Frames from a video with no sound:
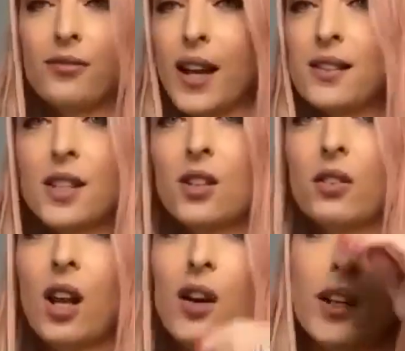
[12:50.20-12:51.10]
a friend in
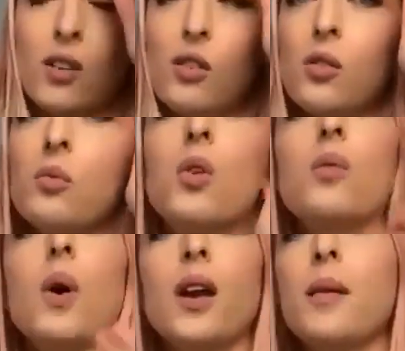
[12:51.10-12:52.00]
or a client in
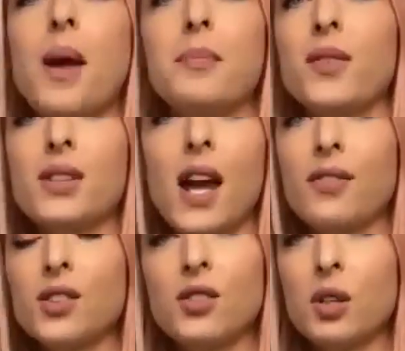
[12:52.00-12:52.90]
or a member of staff
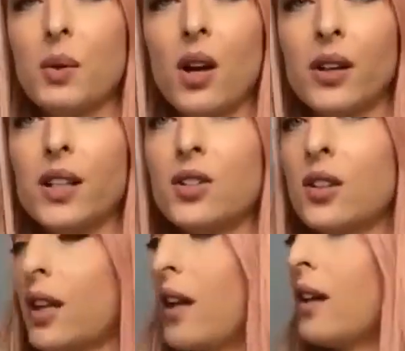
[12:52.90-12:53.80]
and just do it on each
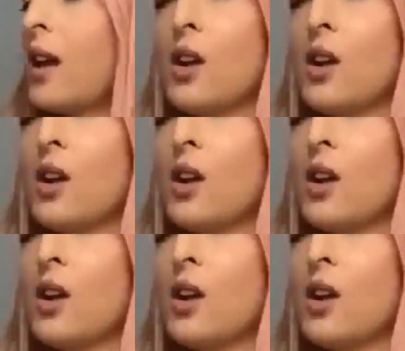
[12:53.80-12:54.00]
other.